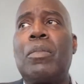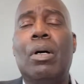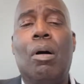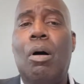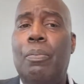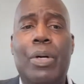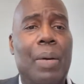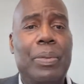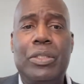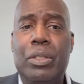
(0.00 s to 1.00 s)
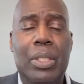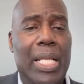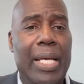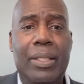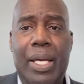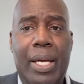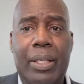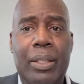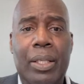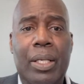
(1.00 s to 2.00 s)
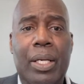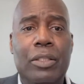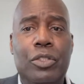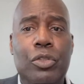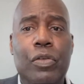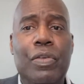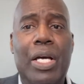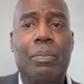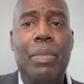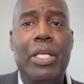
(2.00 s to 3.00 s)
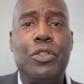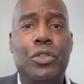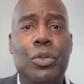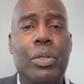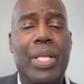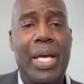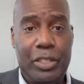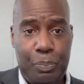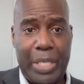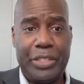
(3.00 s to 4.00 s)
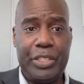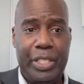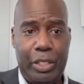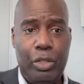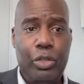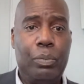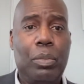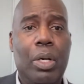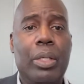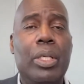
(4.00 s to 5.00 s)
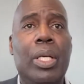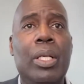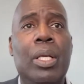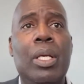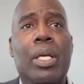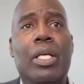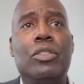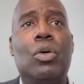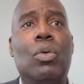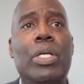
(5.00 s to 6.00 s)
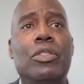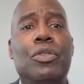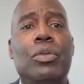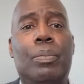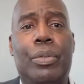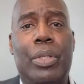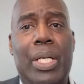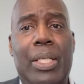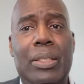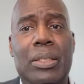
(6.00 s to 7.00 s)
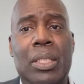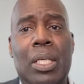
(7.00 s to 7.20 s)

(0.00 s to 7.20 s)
All properties aren't like that. And so you've got to make sure that, especially in a good market, it's going to appraise.